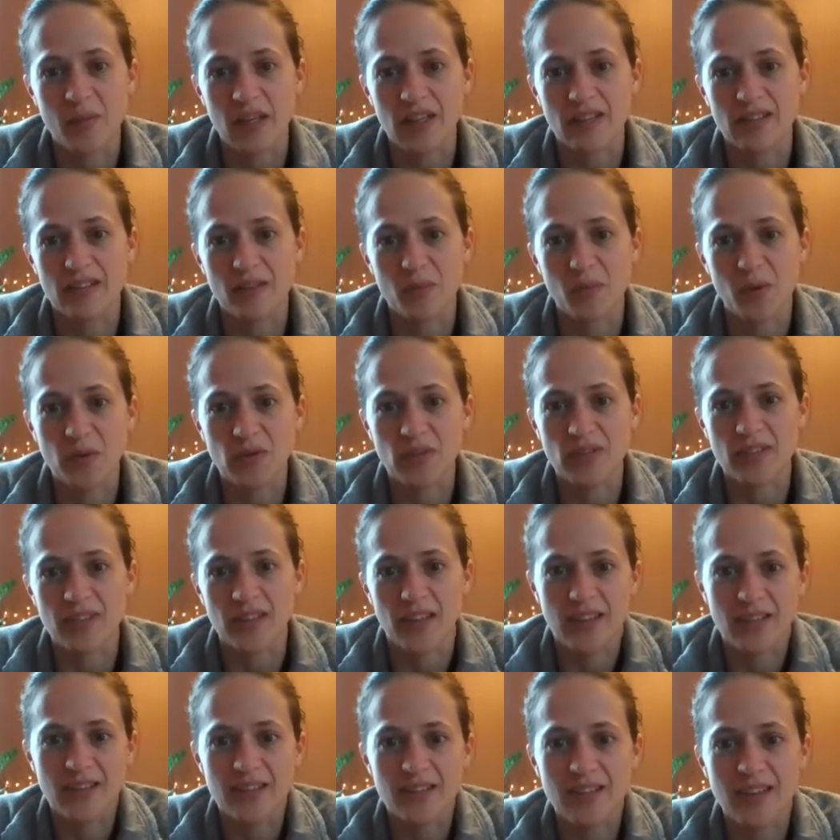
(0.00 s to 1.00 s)
that makes the most
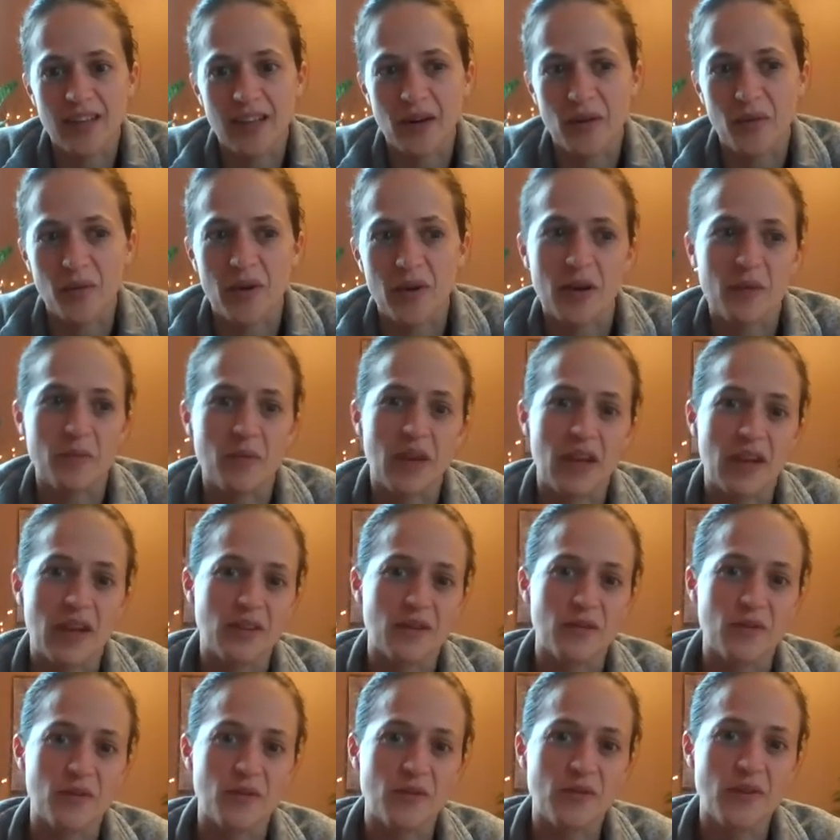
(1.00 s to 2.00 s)
sense. They don't want to pay
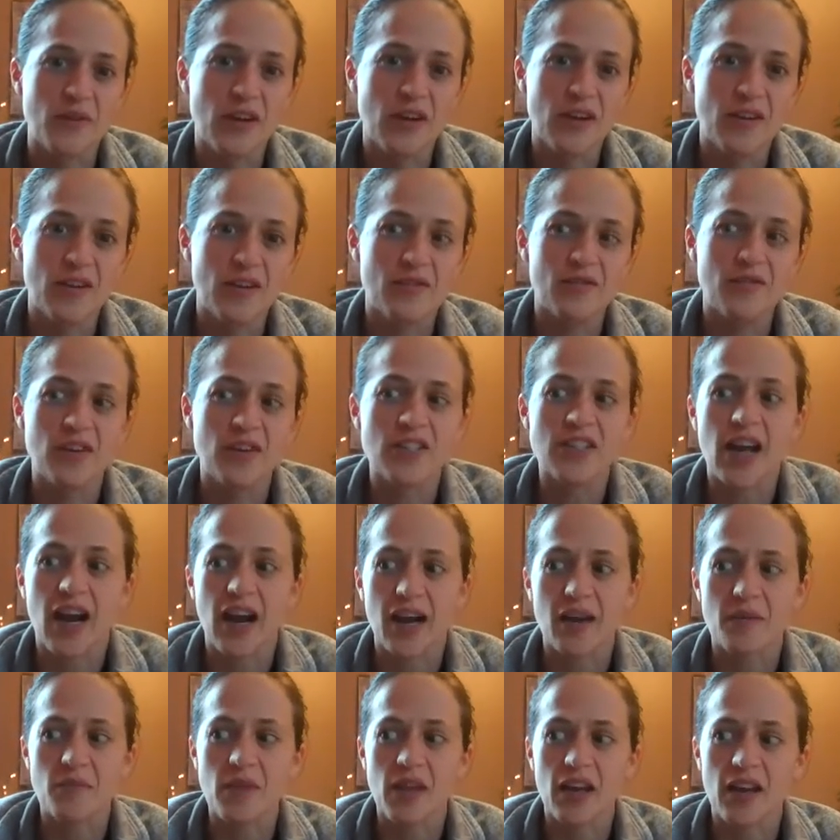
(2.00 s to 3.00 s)
you for
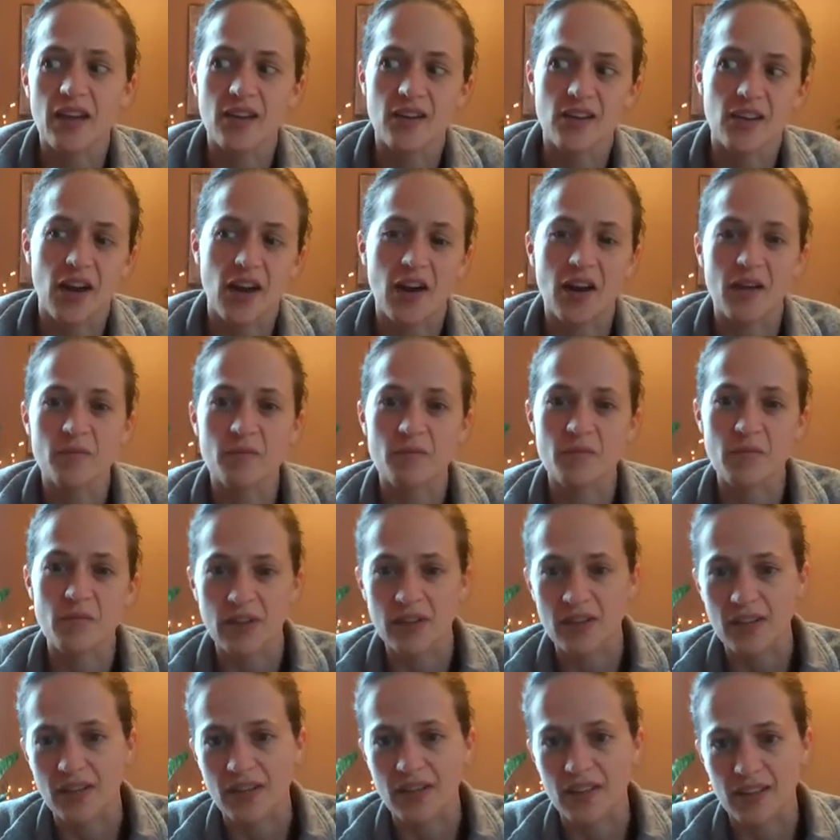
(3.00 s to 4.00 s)
time that you're not
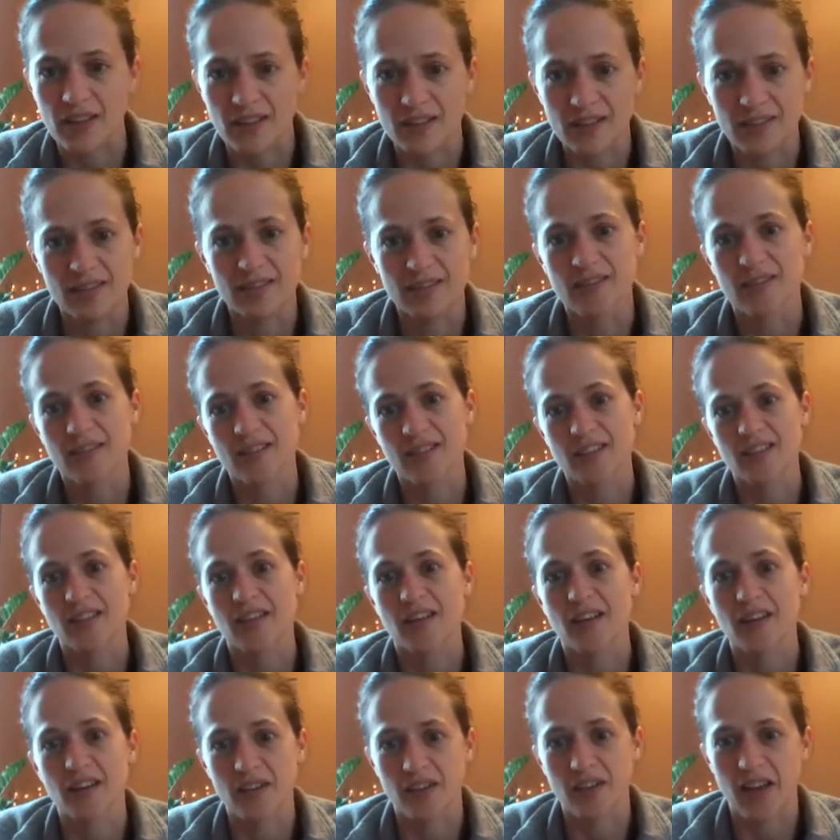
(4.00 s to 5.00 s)
billing
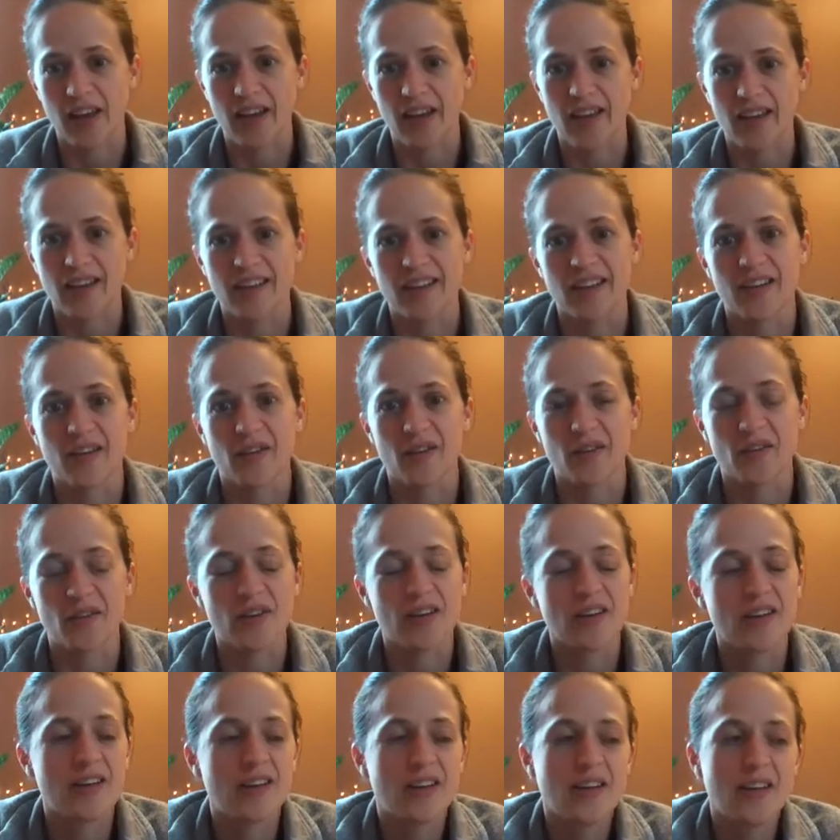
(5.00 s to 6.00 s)
a client, you know.
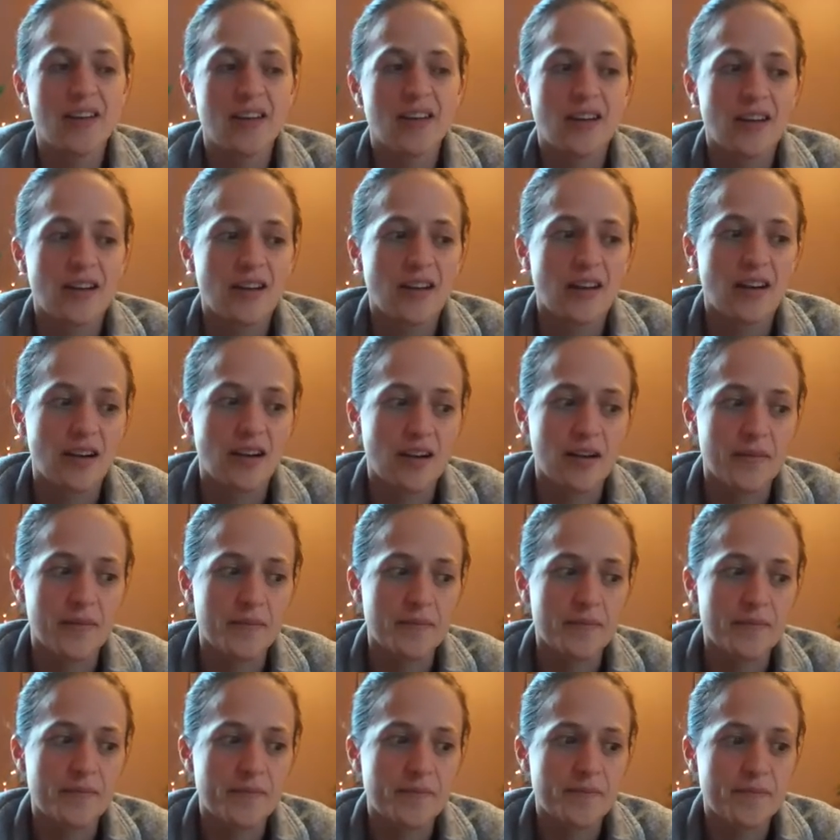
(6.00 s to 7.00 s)

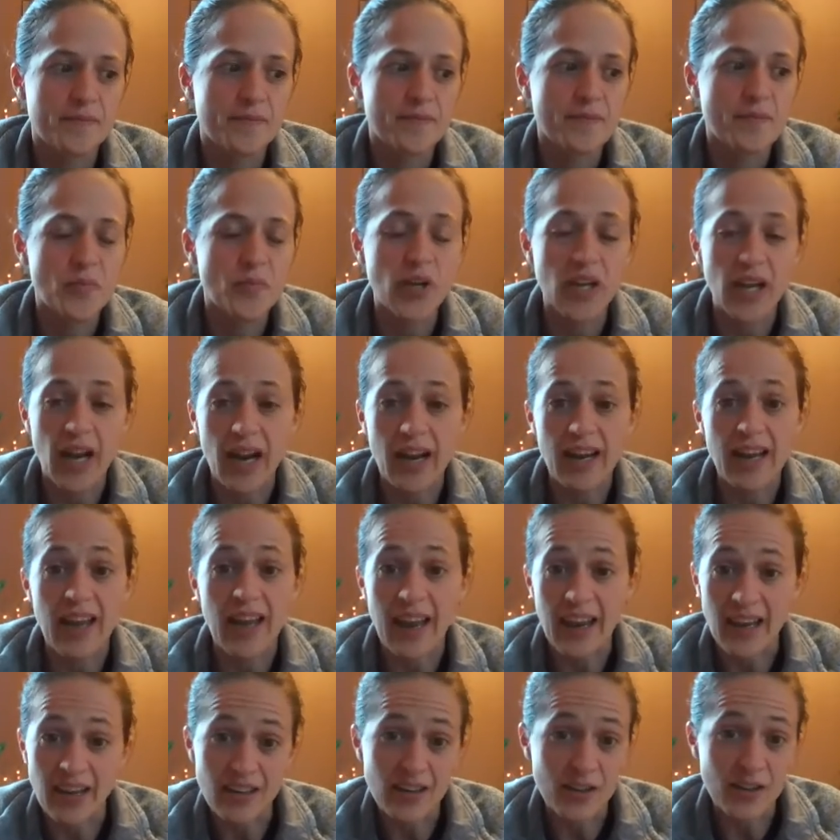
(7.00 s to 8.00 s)
Um, but I
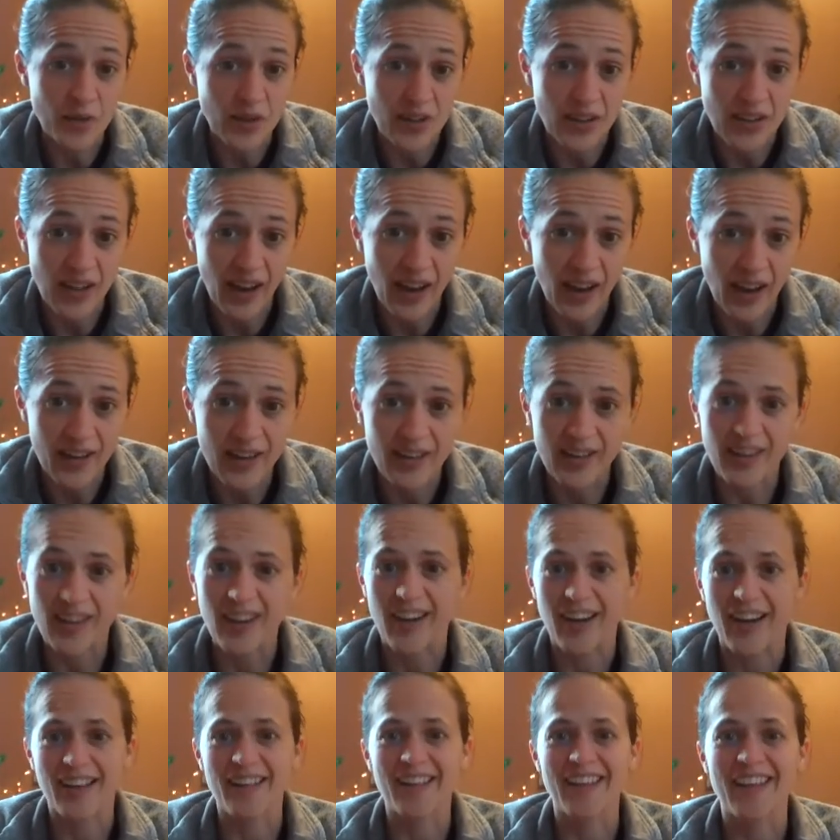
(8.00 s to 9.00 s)
hate doing that.
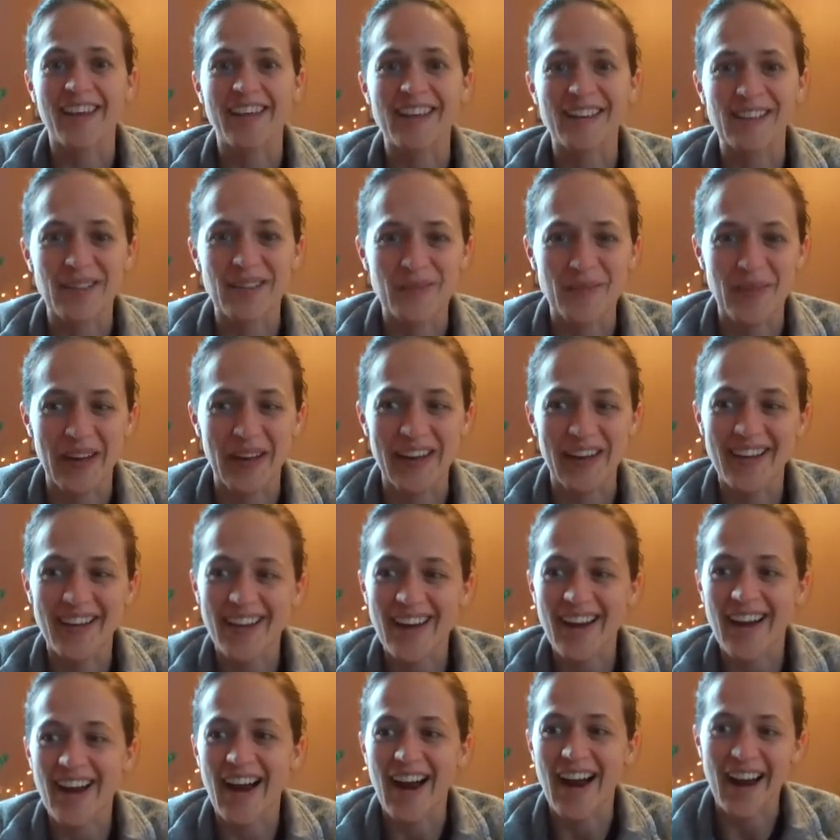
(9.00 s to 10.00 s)
I like to
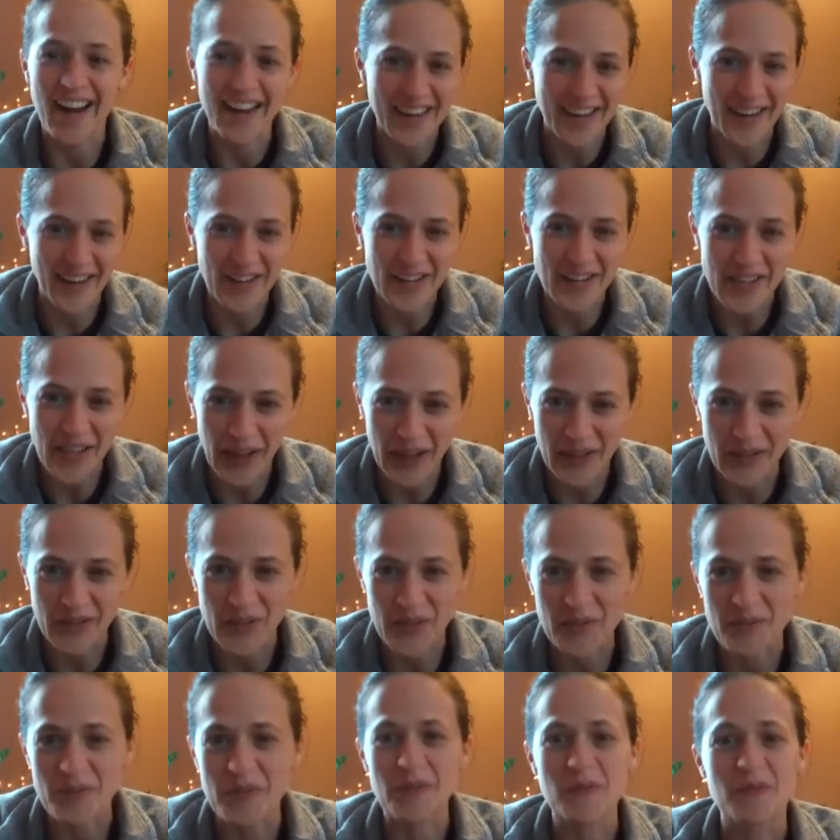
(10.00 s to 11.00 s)
make eye
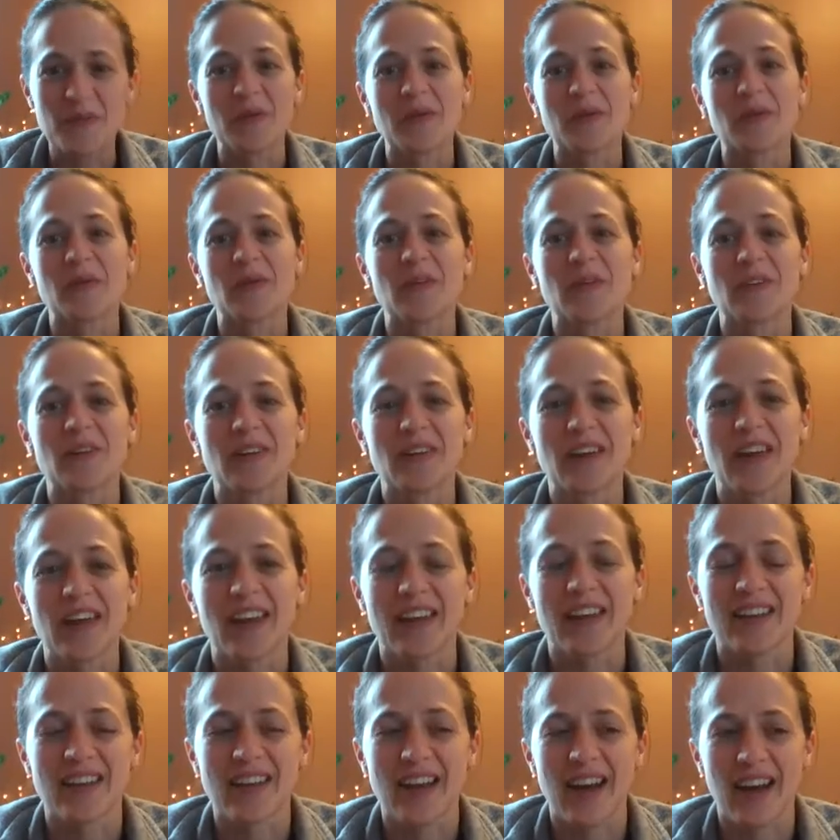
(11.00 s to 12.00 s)
contact with people,
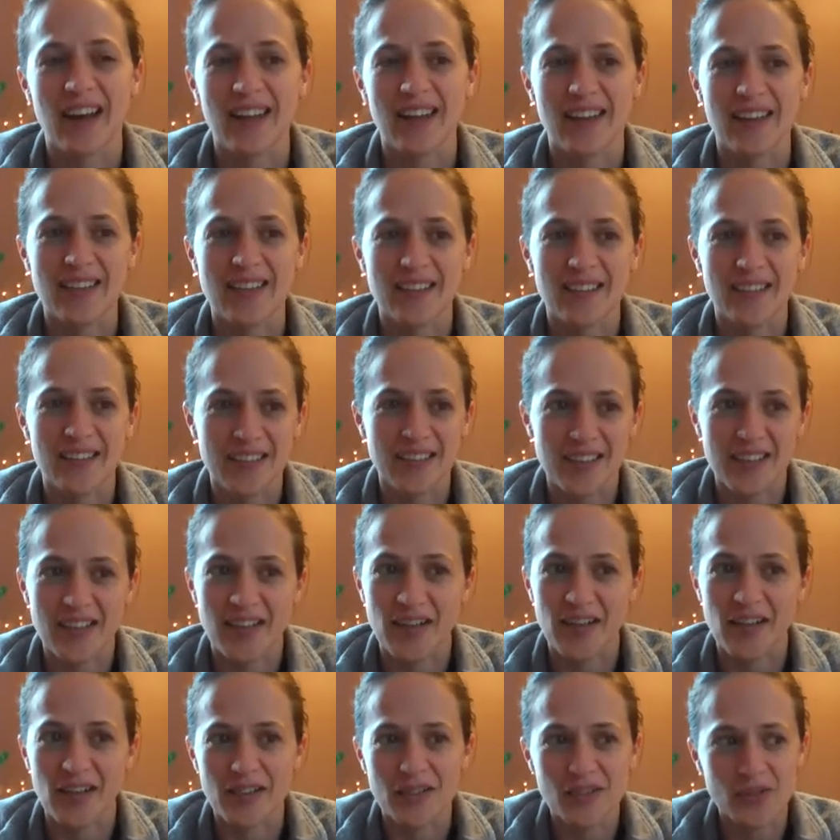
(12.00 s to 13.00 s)
and I like to listen
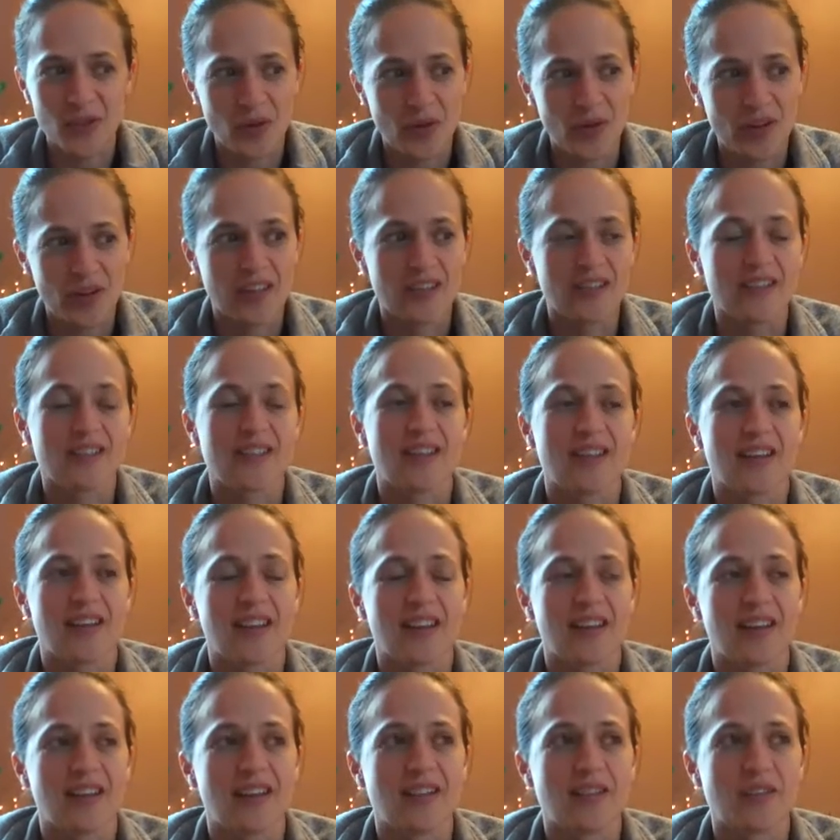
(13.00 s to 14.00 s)
to their stories, and
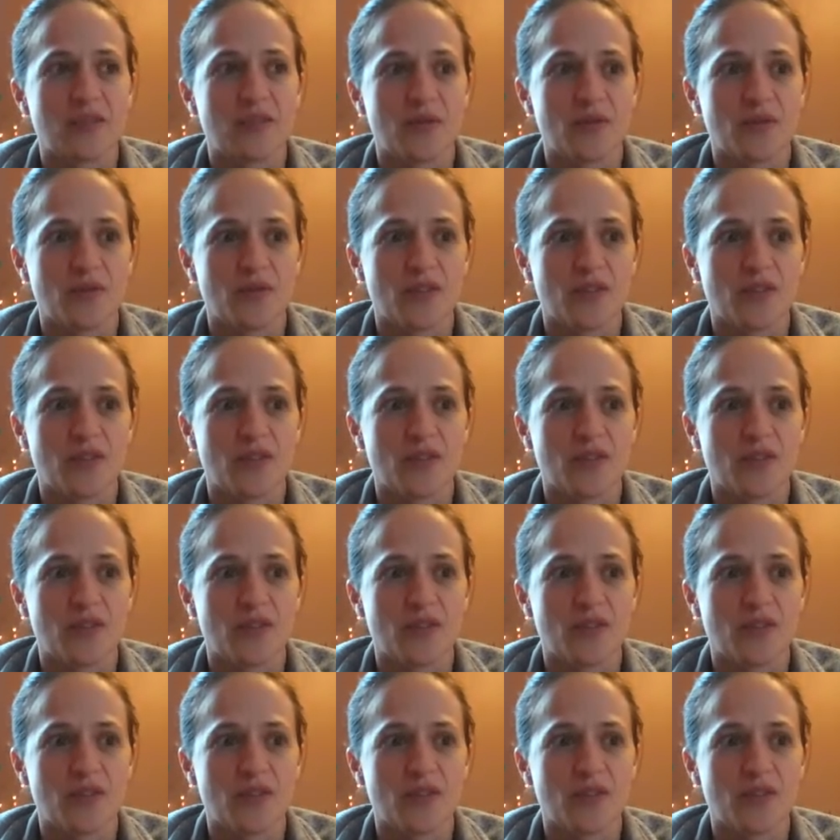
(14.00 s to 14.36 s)
I like